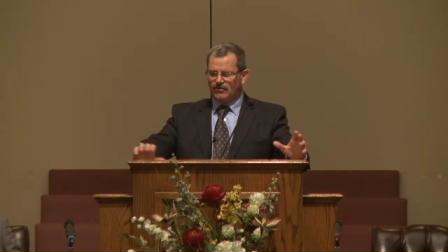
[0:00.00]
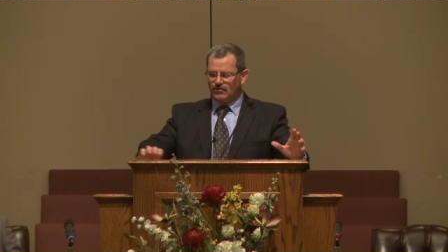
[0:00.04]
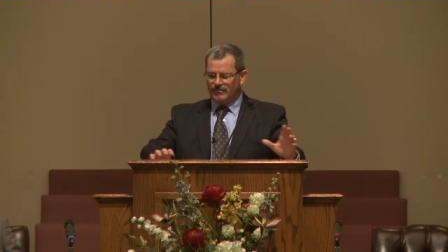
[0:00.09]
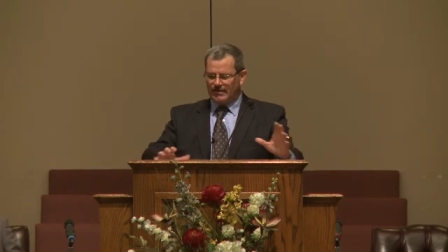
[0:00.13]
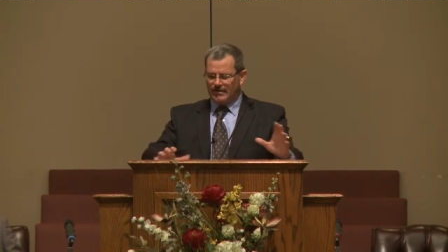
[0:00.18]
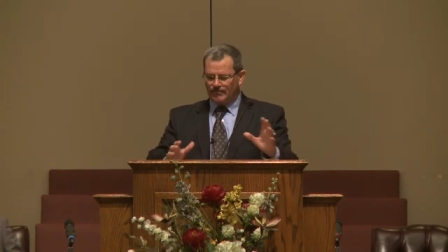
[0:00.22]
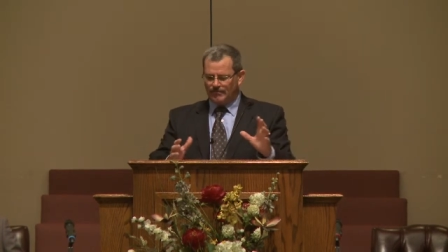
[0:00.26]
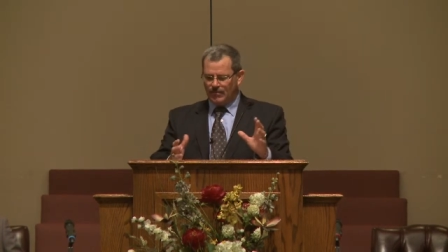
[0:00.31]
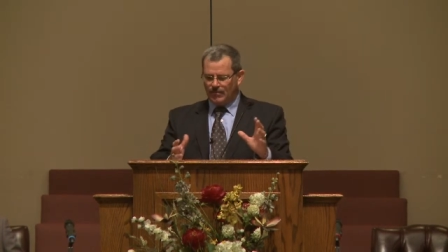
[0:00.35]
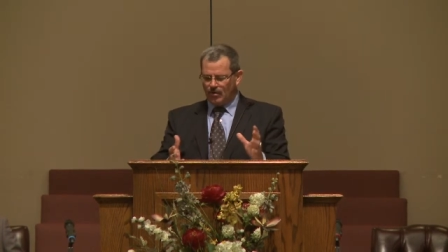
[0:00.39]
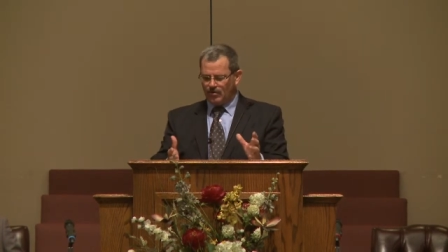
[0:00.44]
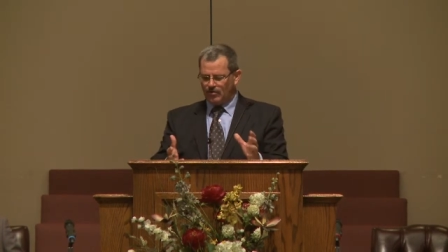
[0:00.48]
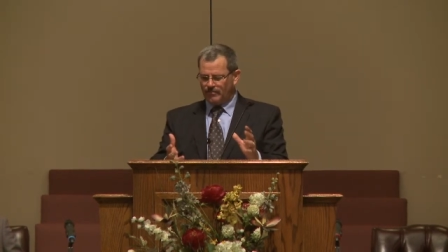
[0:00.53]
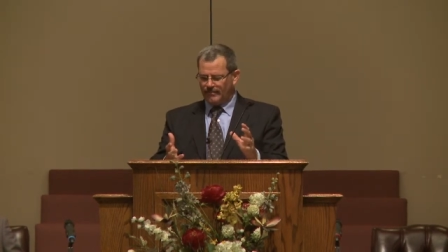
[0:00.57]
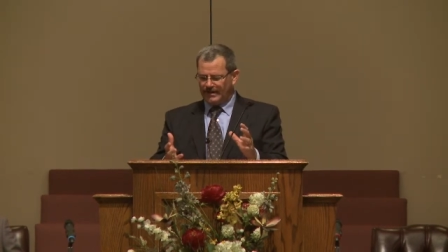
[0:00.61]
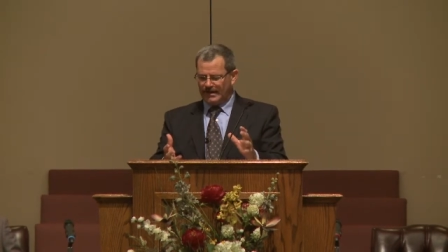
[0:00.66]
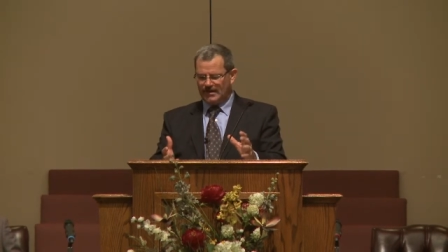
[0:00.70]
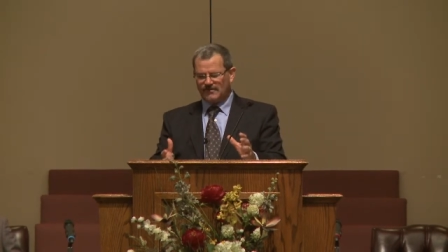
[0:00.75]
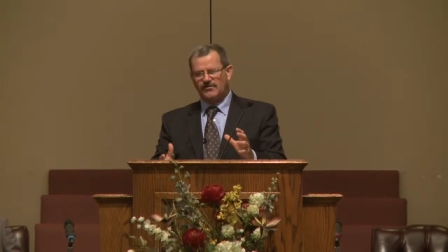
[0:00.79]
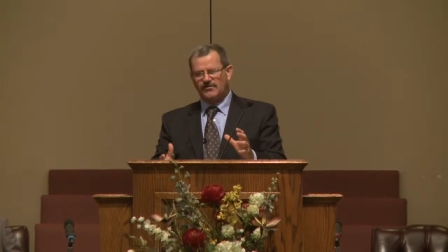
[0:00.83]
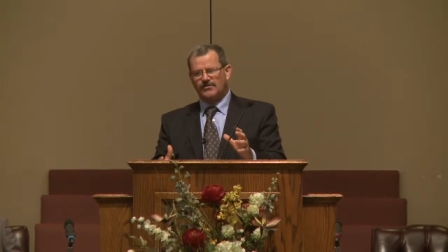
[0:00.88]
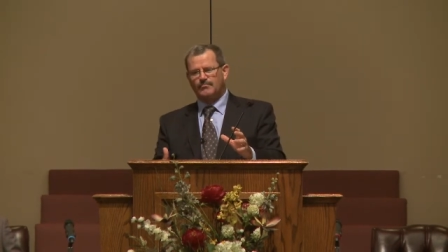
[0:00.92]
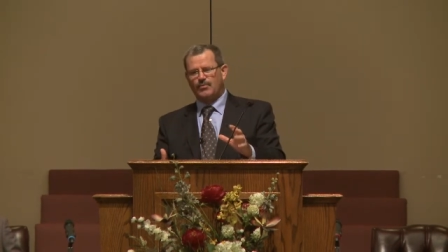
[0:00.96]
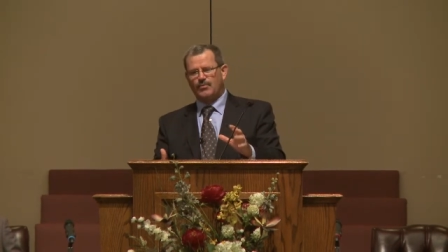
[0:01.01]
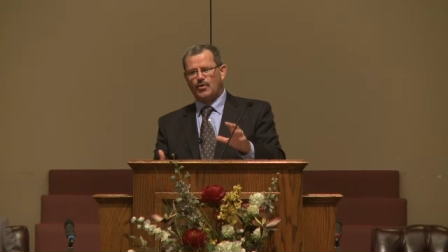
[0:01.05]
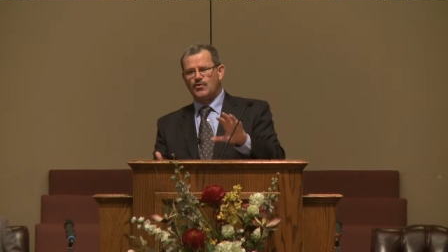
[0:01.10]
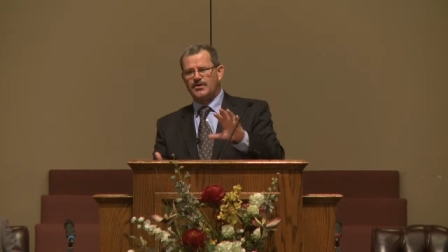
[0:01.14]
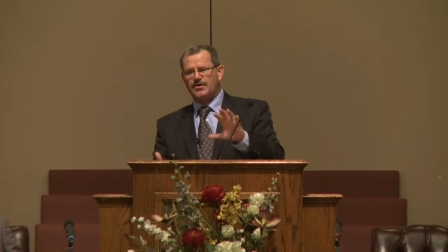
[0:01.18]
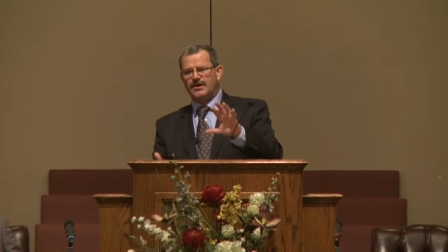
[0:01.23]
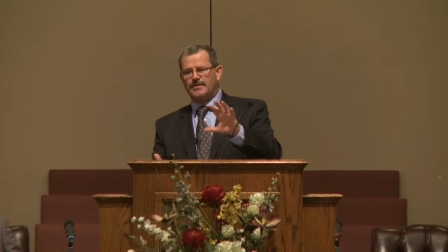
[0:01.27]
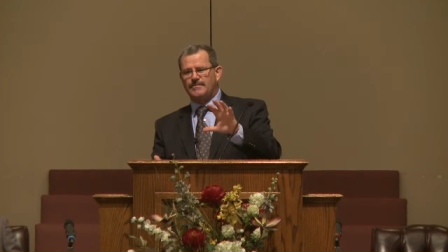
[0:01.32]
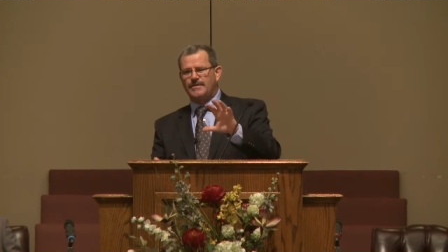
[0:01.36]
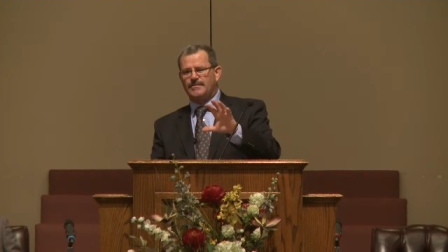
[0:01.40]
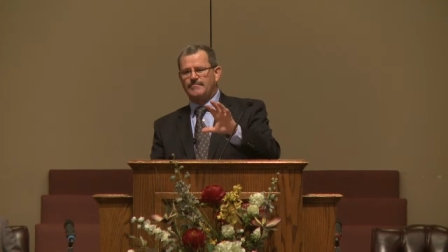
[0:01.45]
My motor mounts had
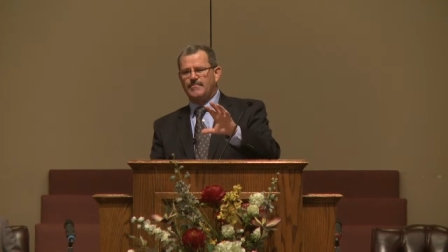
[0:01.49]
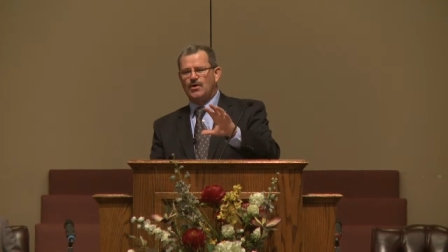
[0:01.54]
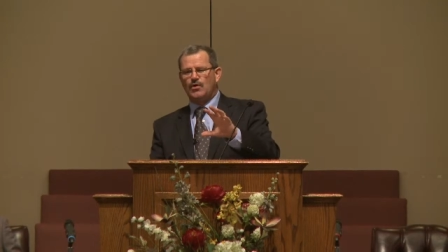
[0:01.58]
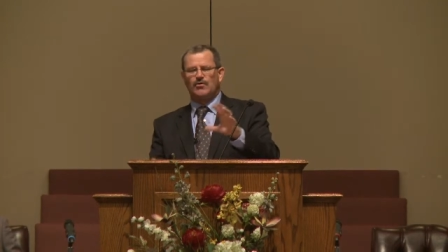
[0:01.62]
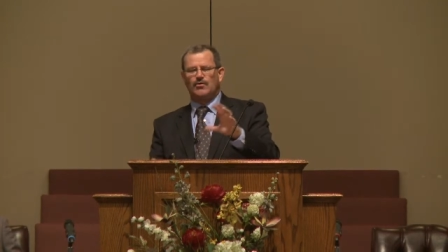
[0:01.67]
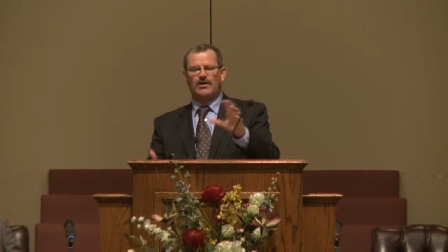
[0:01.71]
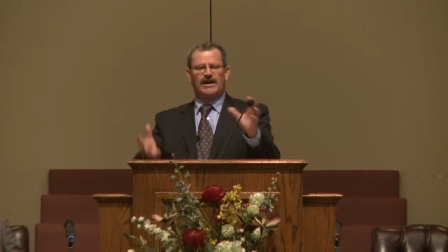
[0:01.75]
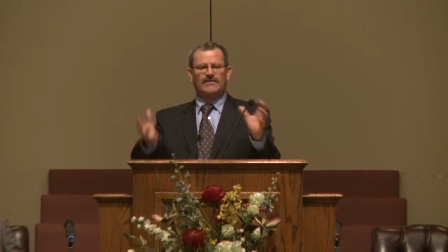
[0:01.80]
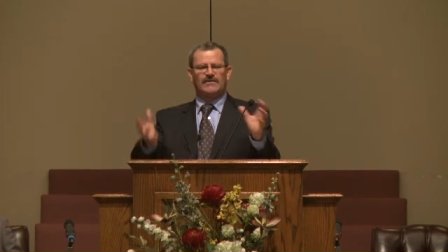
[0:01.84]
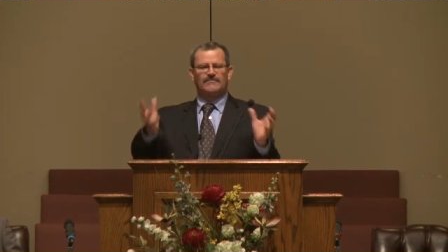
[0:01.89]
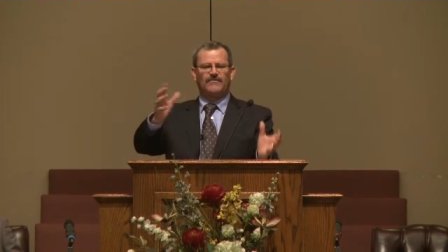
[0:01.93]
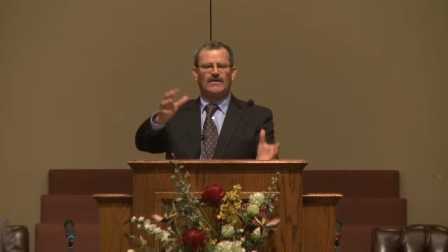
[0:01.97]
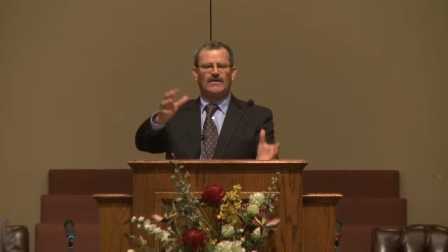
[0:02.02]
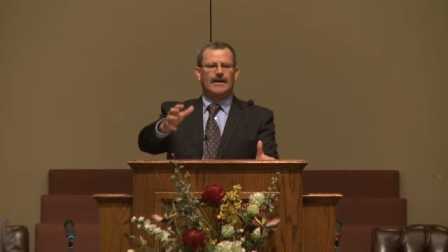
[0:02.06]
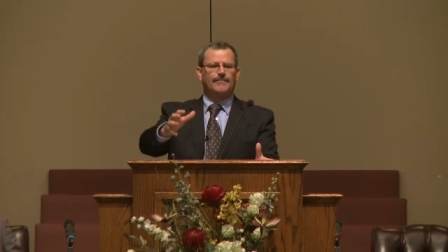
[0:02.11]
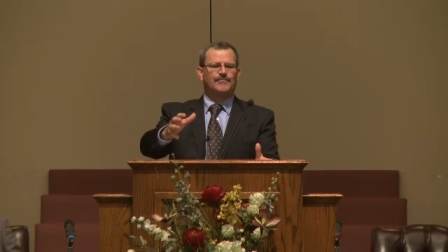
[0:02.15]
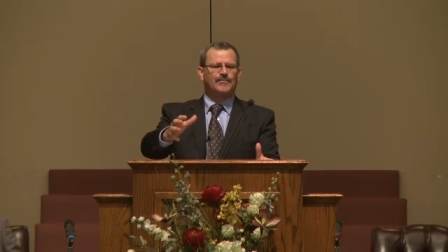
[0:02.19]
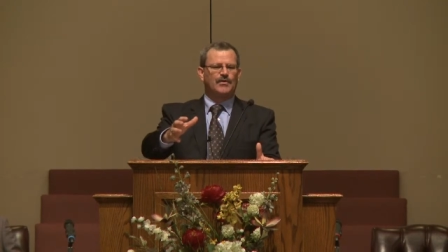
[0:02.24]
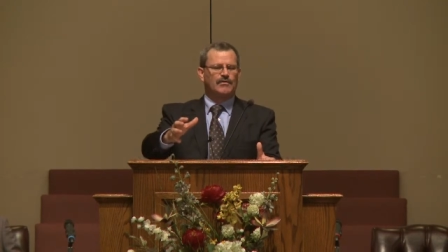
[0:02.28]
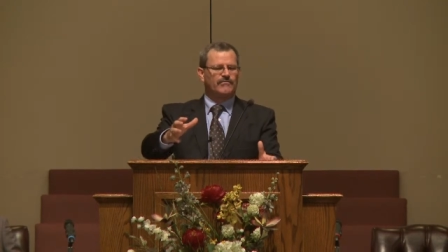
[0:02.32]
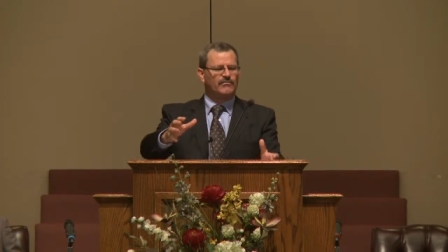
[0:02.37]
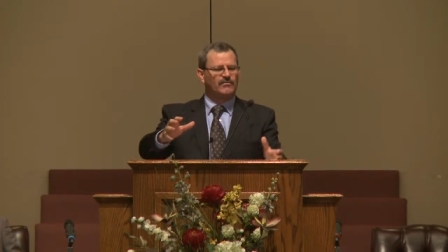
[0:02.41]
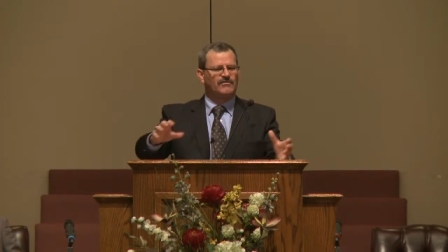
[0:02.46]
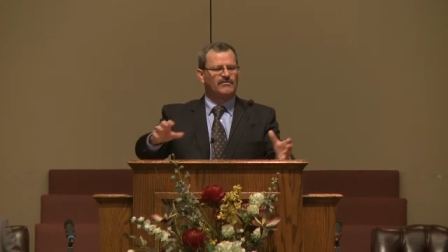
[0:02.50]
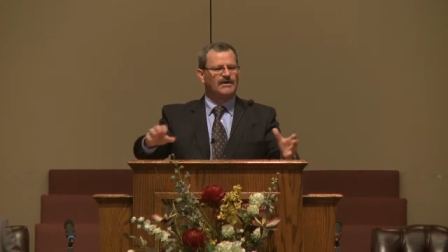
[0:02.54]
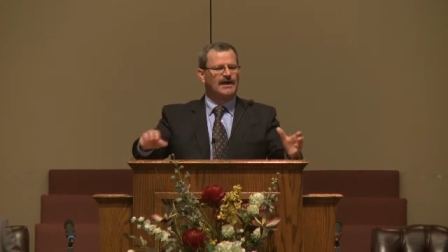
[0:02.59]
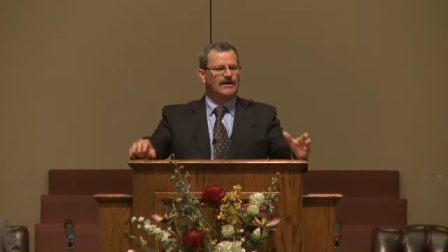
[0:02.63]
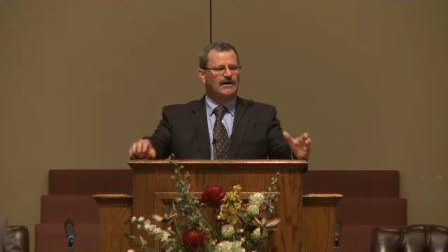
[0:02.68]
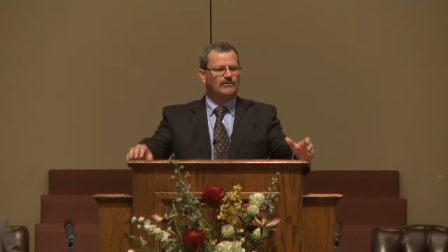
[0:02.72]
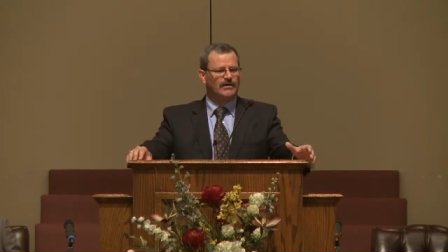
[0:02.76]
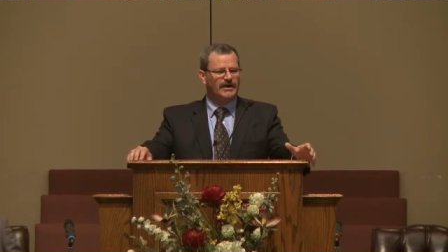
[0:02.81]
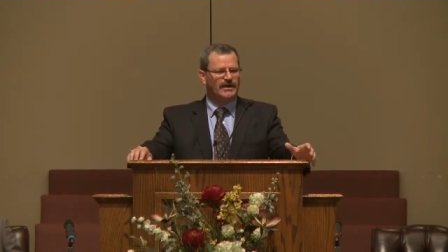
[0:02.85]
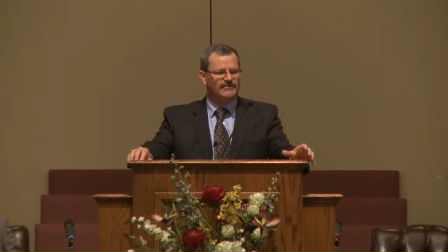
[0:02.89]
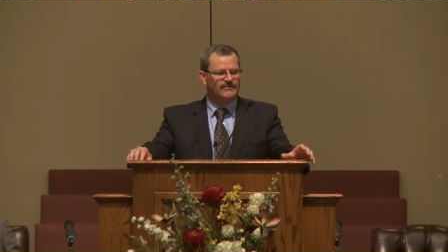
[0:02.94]
broken and my motor had flopped over
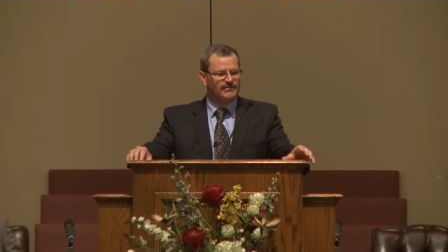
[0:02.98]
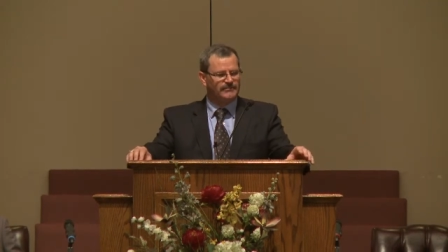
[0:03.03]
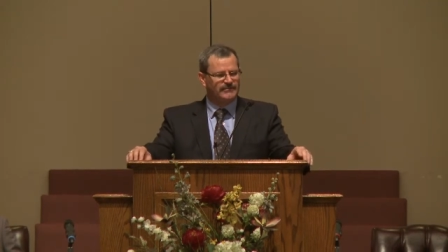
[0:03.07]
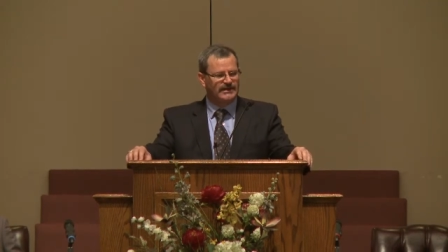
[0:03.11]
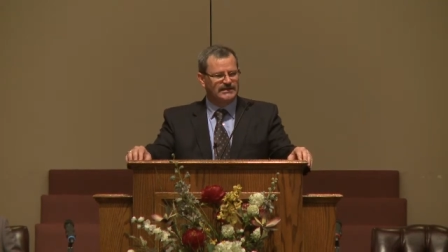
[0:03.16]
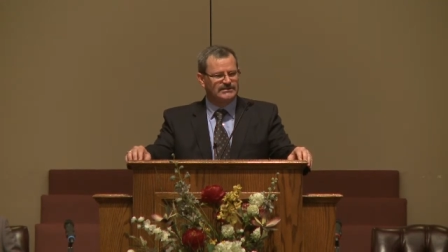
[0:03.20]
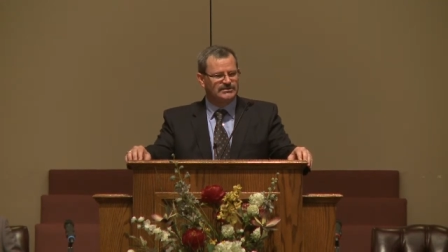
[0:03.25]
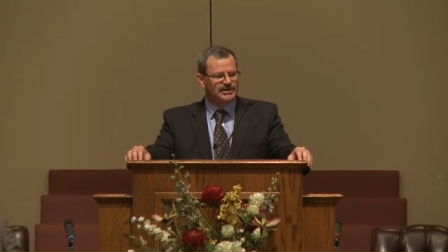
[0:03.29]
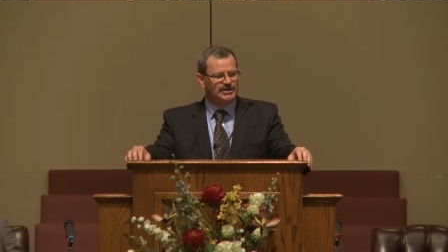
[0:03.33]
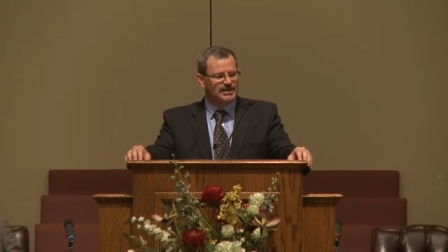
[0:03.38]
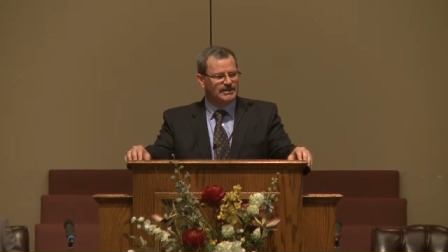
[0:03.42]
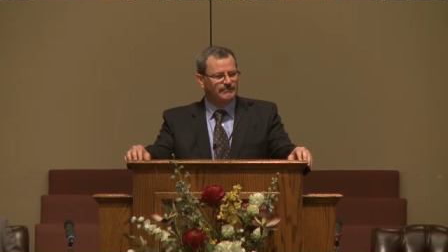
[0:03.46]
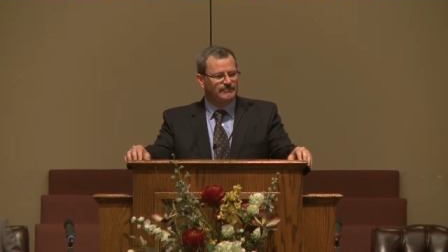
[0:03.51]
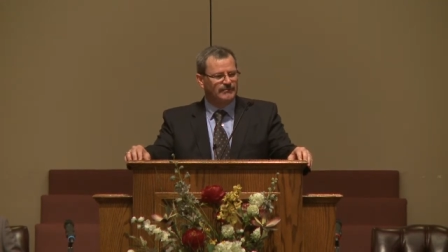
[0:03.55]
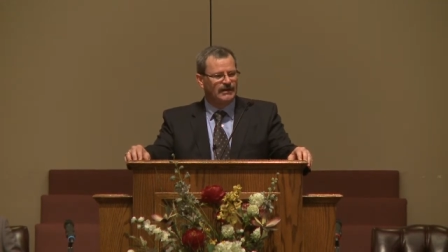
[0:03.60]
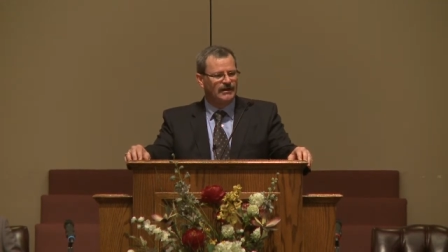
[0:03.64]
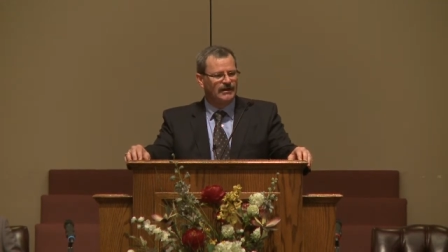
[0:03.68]
sideways in my Jeep.